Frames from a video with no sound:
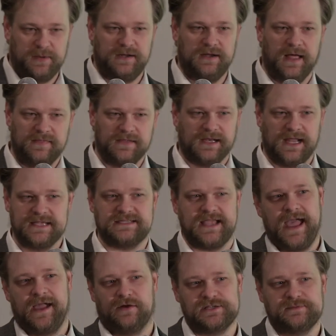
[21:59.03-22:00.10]
but nonetheless
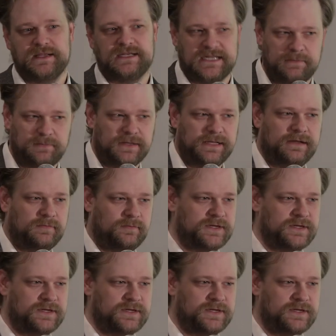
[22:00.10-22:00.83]
angers me deeply,